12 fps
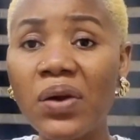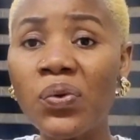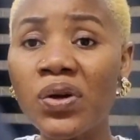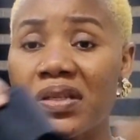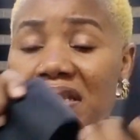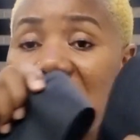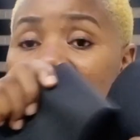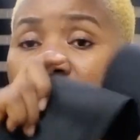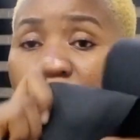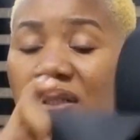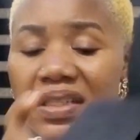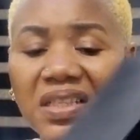I don't want to
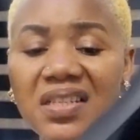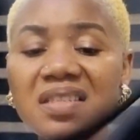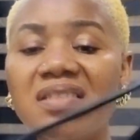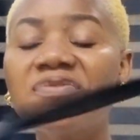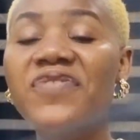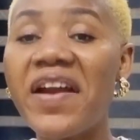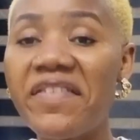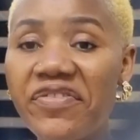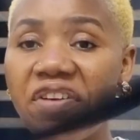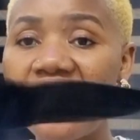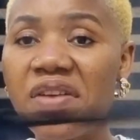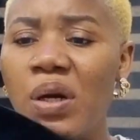start losing. This is
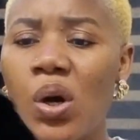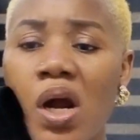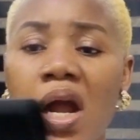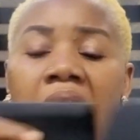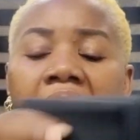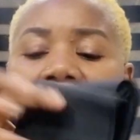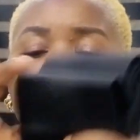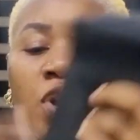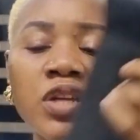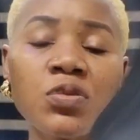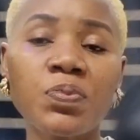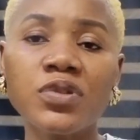very long.
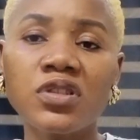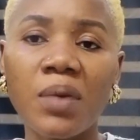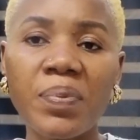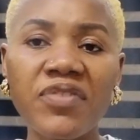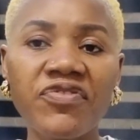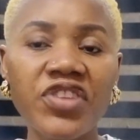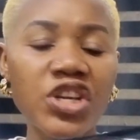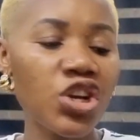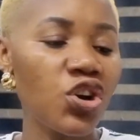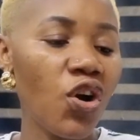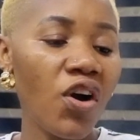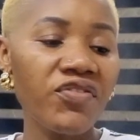I'm going to put up a
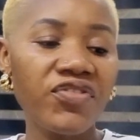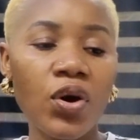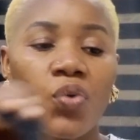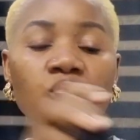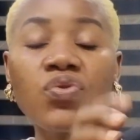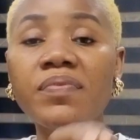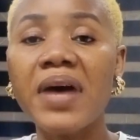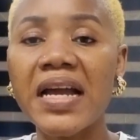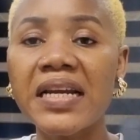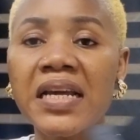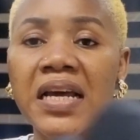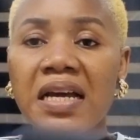video of a
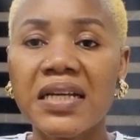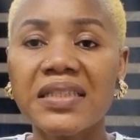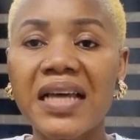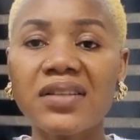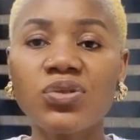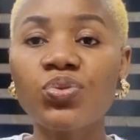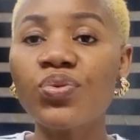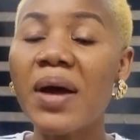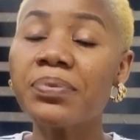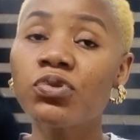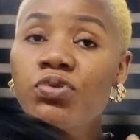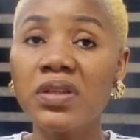woman that's
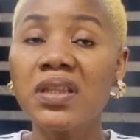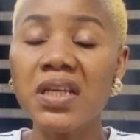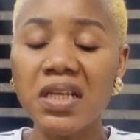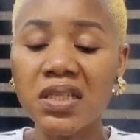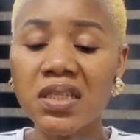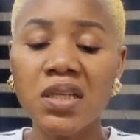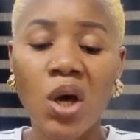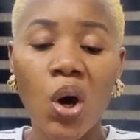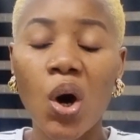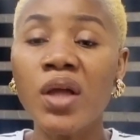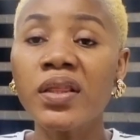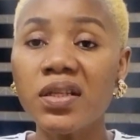wrapped with this
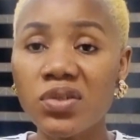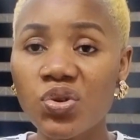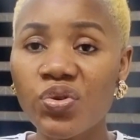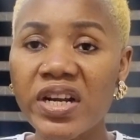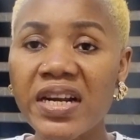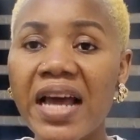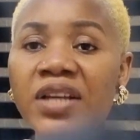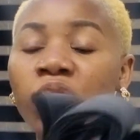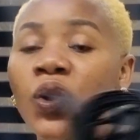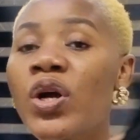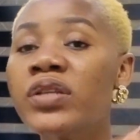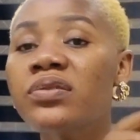on the screen,
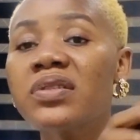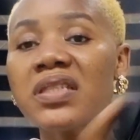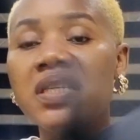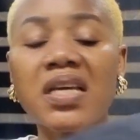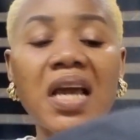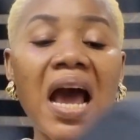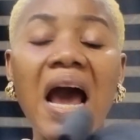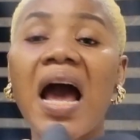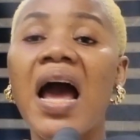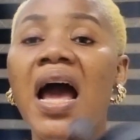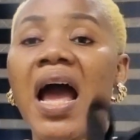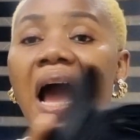and you're going to see
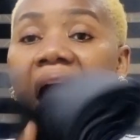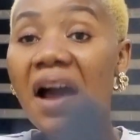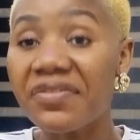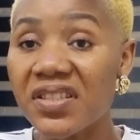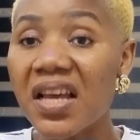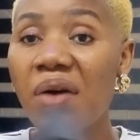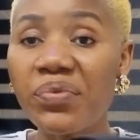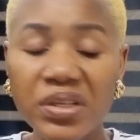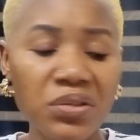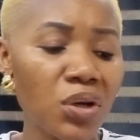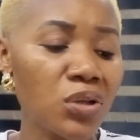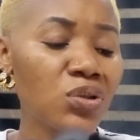after
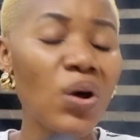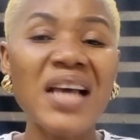results.